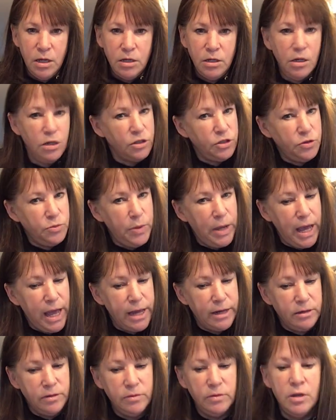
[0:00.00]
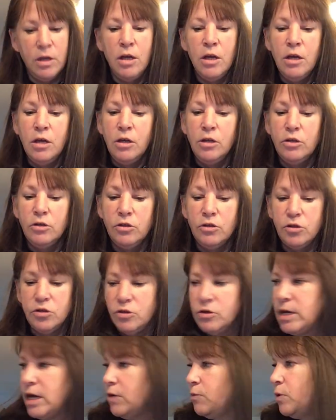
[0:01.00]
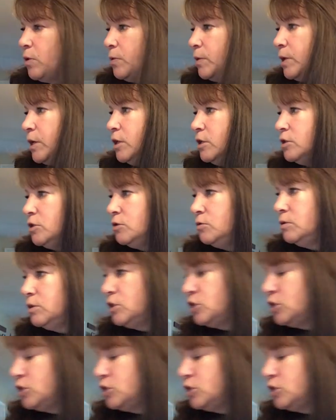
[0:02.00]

Not too bad. So now what we're going to do is